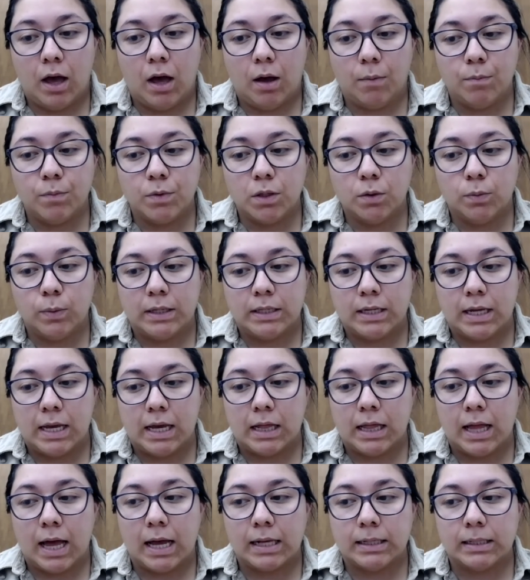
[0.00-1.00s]
So we
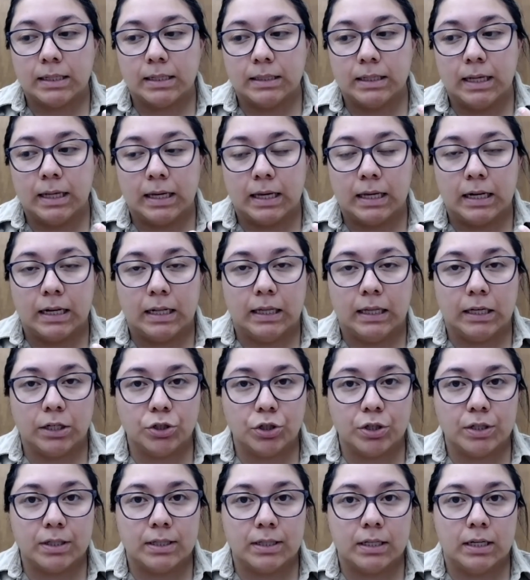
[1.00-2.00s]
take classes like in
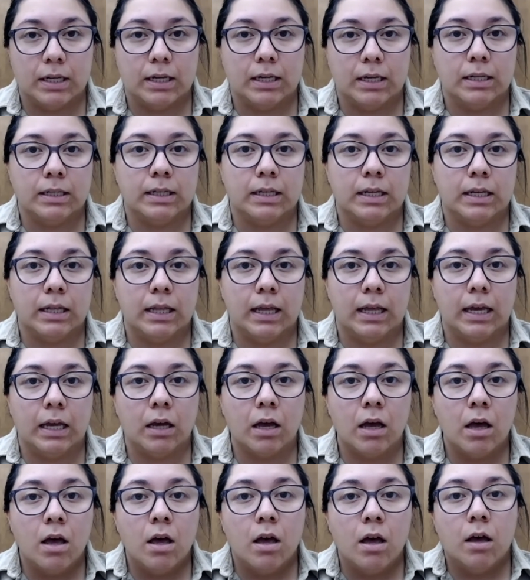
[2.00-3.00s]
electricities and like
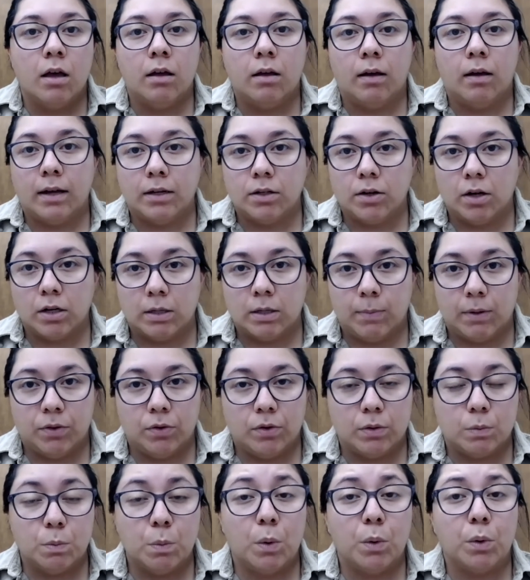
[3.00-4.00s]
I talked about
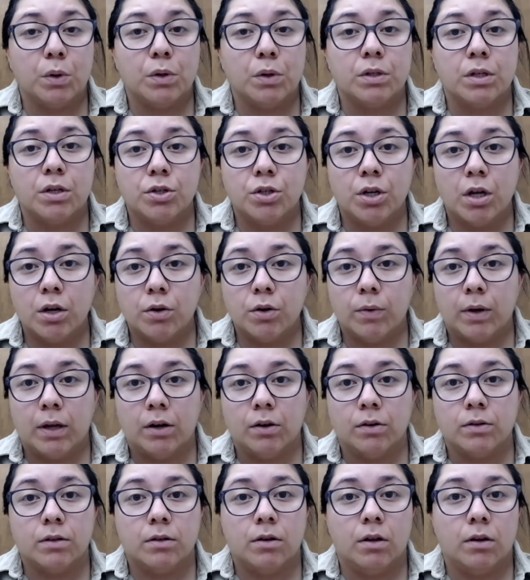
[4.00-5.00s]
those motors and
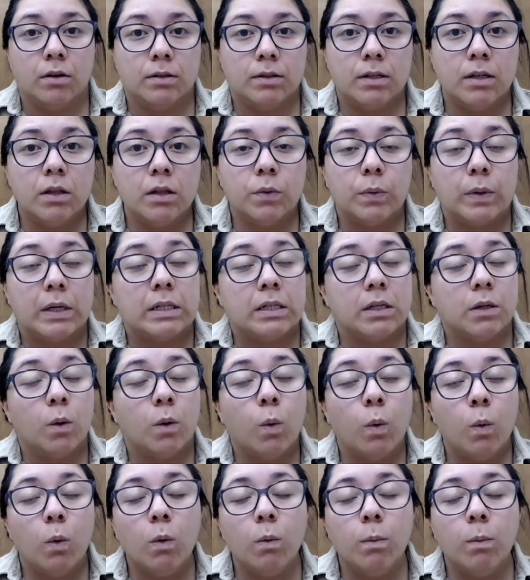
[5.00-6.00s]
generators and auxiliaries and a
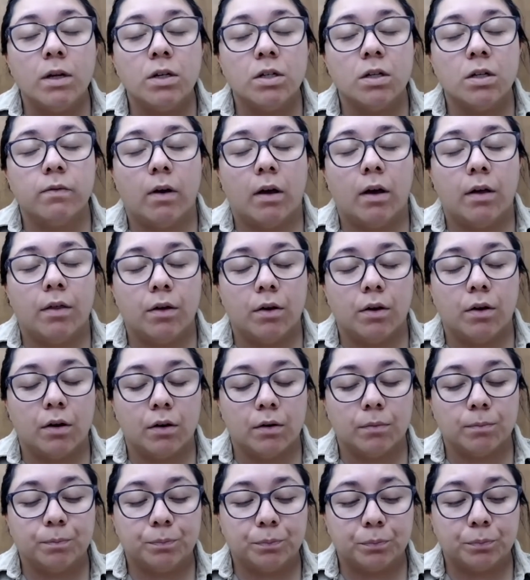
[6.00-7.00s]
whole bunch of
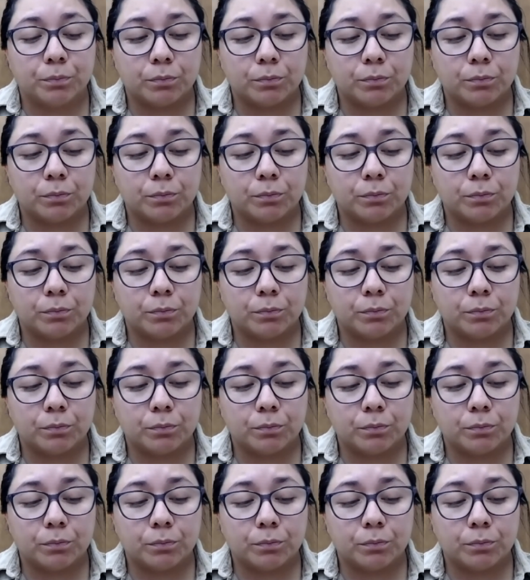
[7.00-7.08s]
other